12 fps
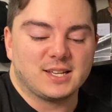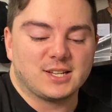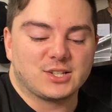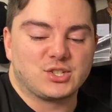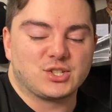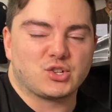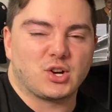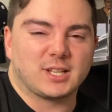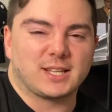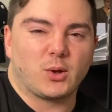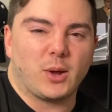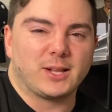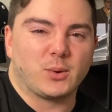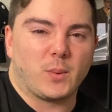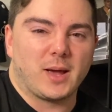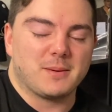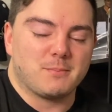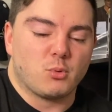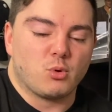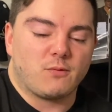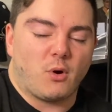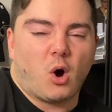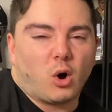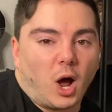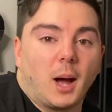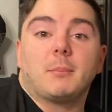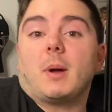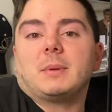she's trying to, in a way, move on.